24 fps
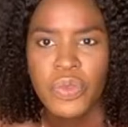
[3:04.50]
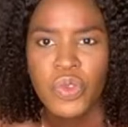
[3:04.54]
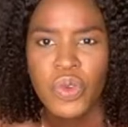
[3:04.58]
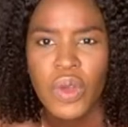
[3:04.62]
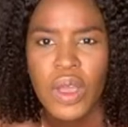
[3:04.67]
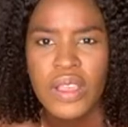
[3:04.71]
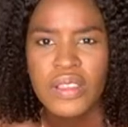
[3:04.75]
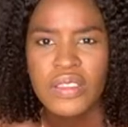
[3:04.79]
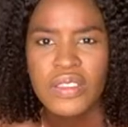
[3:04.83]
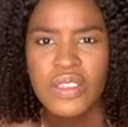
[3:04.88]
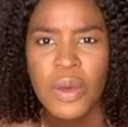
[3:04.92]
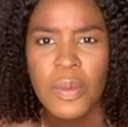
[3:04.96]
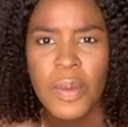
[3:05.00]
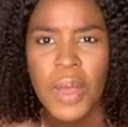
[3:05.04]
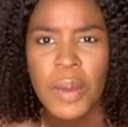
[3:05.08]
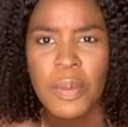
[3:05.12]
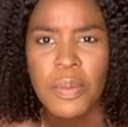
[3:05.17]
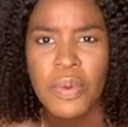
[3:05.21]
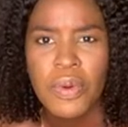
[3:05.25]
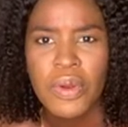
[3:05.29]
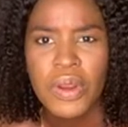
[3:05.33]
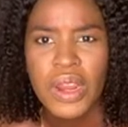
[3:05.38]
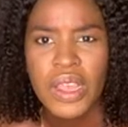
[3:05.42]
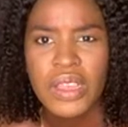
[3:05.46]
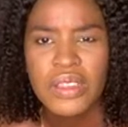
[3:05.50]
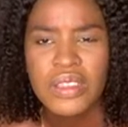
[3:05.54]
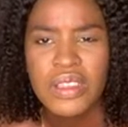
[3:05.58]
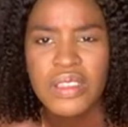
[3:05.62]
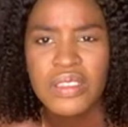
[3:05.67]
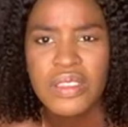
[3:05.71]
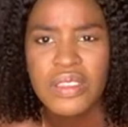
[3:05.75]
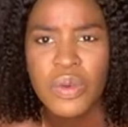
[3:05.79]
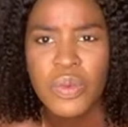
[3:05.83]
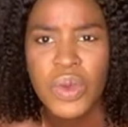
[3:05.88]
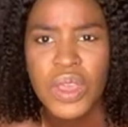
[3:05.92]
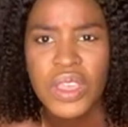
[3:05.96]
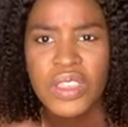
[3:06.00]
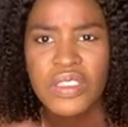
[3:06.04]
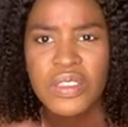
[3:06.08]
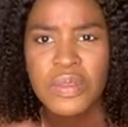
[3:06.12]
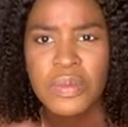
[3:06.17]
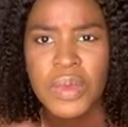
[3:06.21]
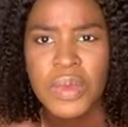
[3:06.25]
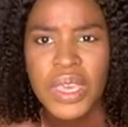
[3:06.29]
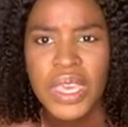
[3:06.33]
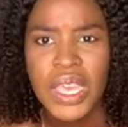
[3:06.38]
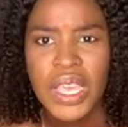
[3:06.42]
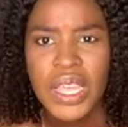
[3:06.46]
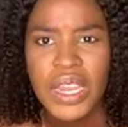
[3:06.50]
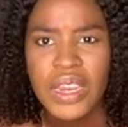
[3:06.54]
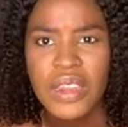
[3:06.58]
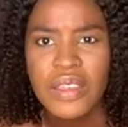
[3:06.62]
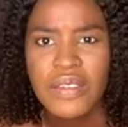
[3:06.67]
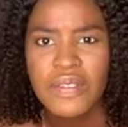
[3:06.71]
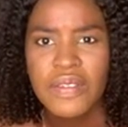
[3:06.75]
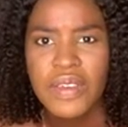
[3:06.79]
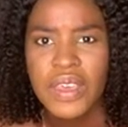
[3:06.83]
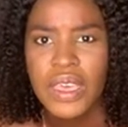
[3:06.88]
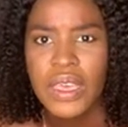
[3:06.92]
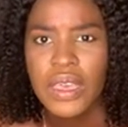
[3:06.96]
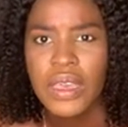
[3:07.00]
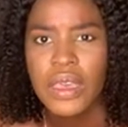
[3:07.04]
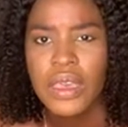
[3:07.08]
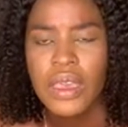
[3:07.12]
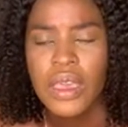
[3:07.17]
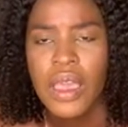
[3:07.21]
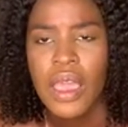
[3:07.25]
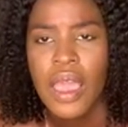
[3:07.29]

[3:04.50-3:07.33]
I sell my product as a way to make a living?